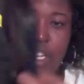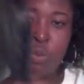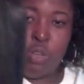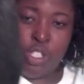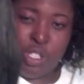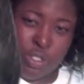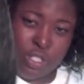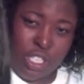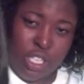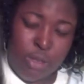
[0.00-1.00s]
which you'll
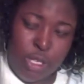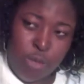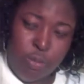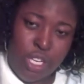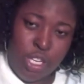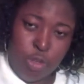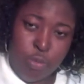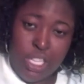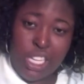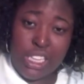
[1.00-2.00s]
see in a little bit, it'll
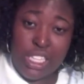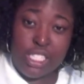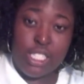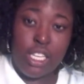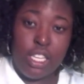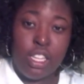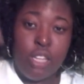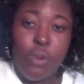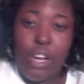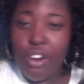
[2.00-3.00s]
be like this length. And
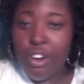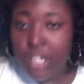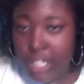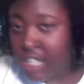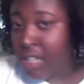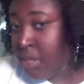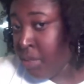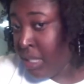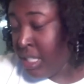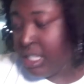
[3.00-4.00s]
when I curl it, it comes
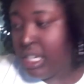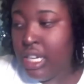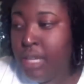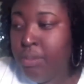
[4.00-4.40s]
up this tight.